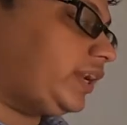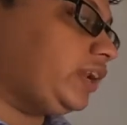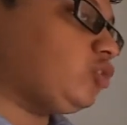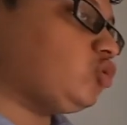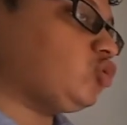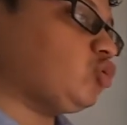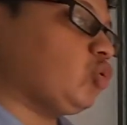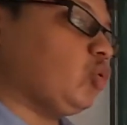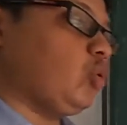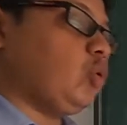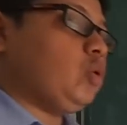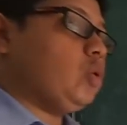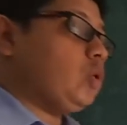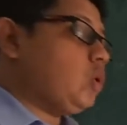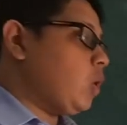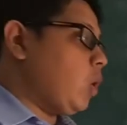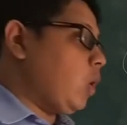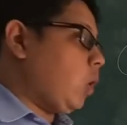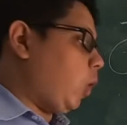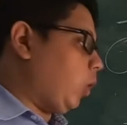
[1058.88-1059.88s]
can show
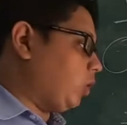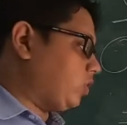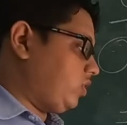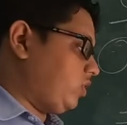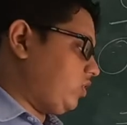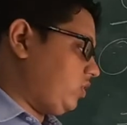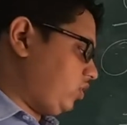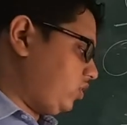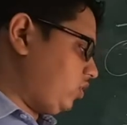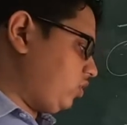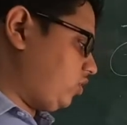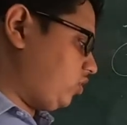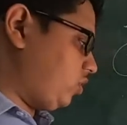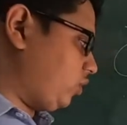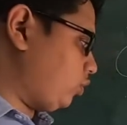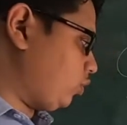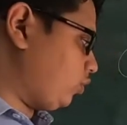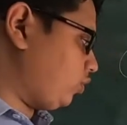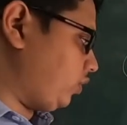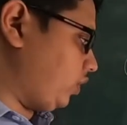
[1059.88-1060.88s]
oxidation
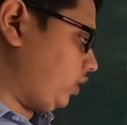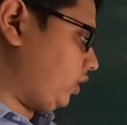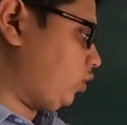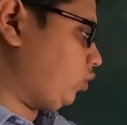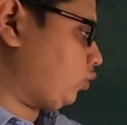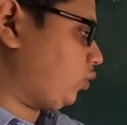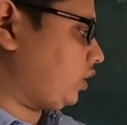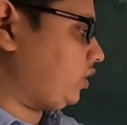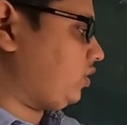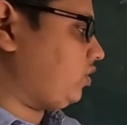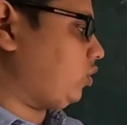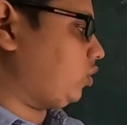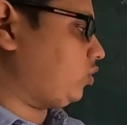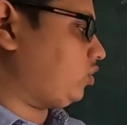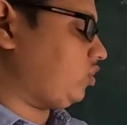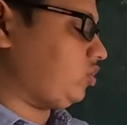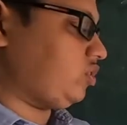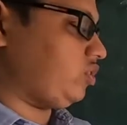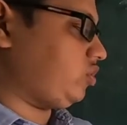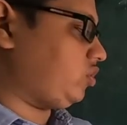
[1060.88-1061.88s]
state of, here we can see
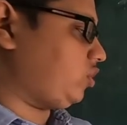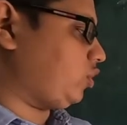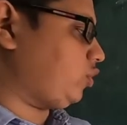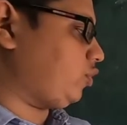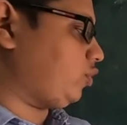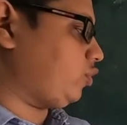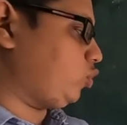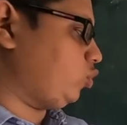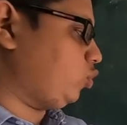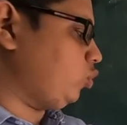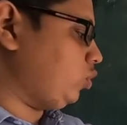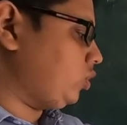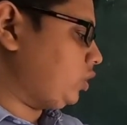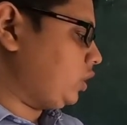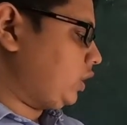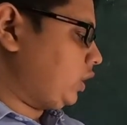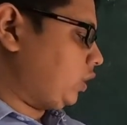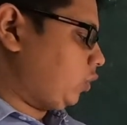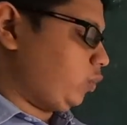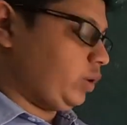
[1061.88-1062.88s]
oxidation state of
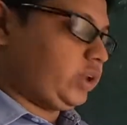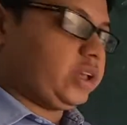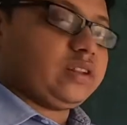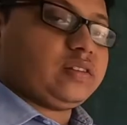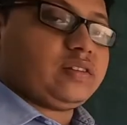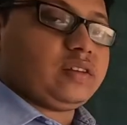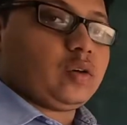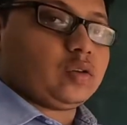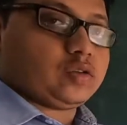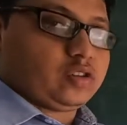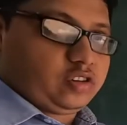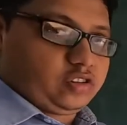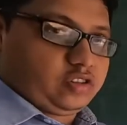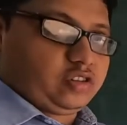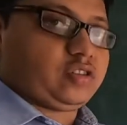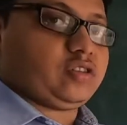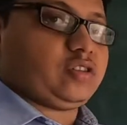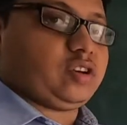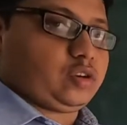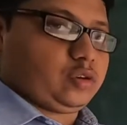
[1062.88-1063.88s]
2, we can see
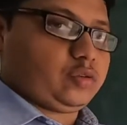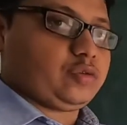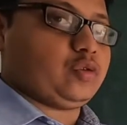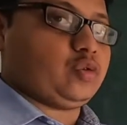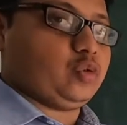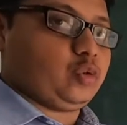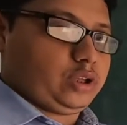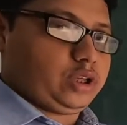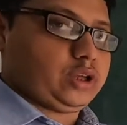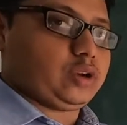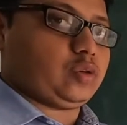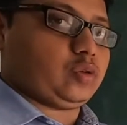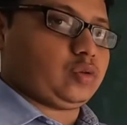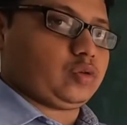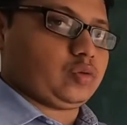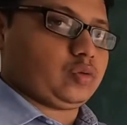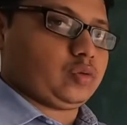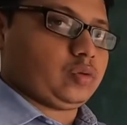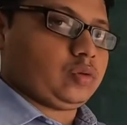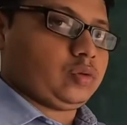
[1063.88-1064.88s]
oxidation state of 2 here
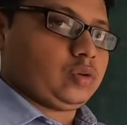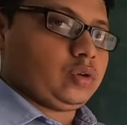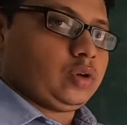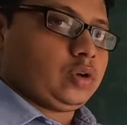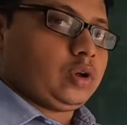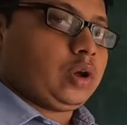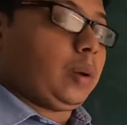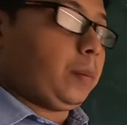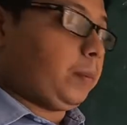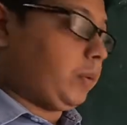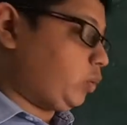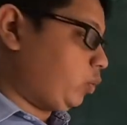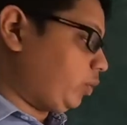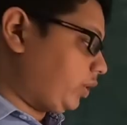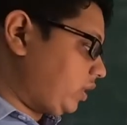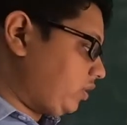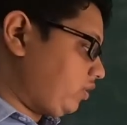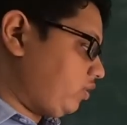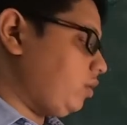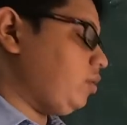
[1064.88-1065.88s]
also, but we
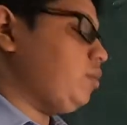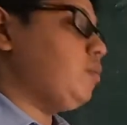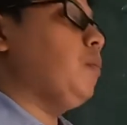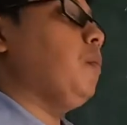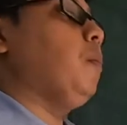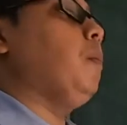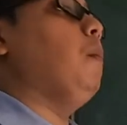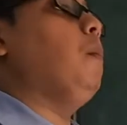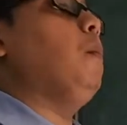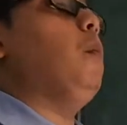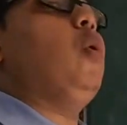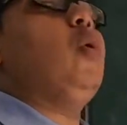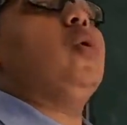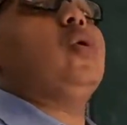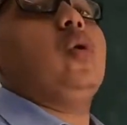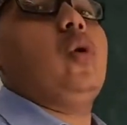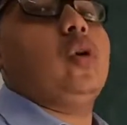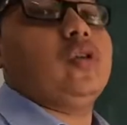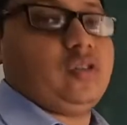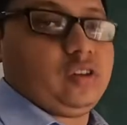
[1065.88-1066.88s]
can see
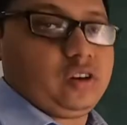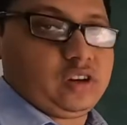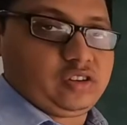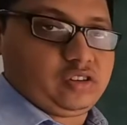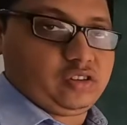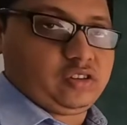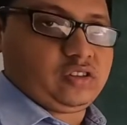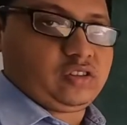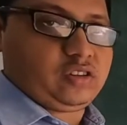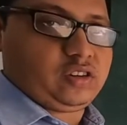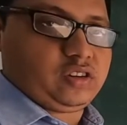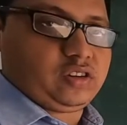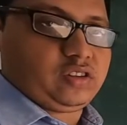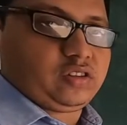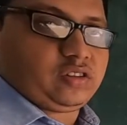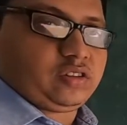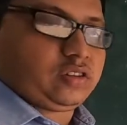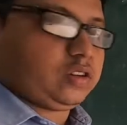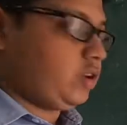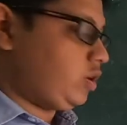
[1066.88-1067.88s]
more oxidation
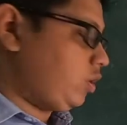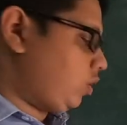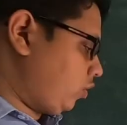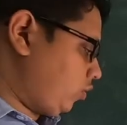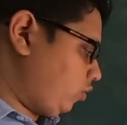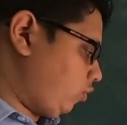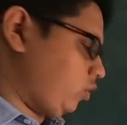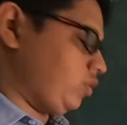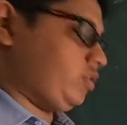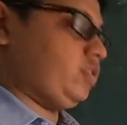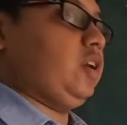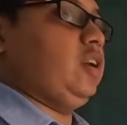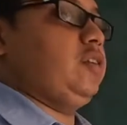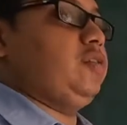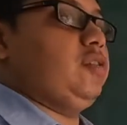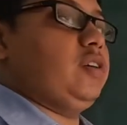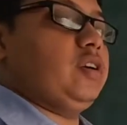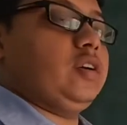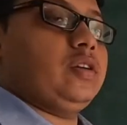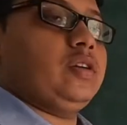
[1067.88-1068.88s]
states for
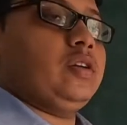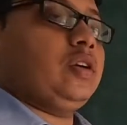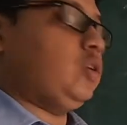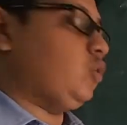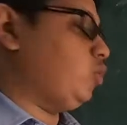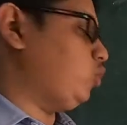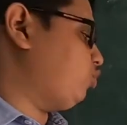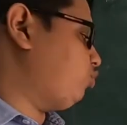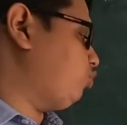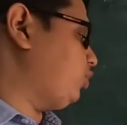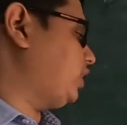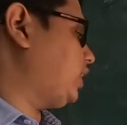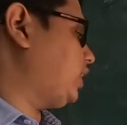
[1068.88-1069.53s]
sulfur which we